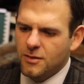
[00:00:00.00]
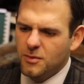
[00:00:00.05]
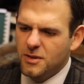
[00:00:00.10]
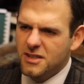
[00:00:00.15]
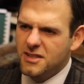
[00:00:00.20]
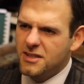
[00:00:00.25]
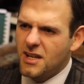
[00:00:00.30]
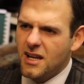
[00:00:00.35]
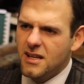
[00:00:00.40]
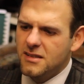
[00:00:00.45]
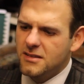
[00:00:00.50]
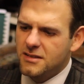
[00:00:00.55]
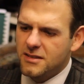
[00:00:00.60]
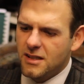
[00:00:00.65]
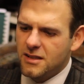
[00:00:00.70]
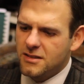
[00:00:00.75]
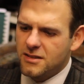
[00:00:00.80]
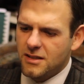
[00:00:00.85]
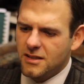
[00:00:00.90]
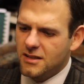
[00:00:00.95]
with the chain
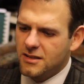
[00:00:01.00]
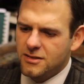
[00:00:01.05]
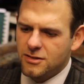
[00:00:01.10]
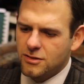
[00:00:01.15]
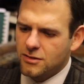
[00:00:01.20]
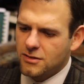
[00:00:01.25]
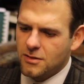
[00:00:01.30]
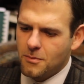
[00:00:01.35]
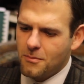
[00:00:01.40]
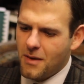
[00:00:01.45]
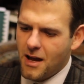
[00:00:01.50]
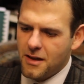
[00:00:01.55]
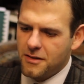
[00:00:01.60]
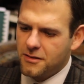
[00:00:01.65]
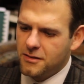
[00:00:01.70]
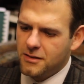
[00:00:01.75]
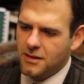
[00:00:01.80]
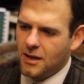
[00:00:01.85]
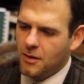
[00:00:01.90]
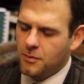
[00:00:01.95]
stitching, it's just a
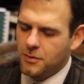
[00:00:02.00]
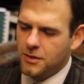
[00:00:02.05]
method how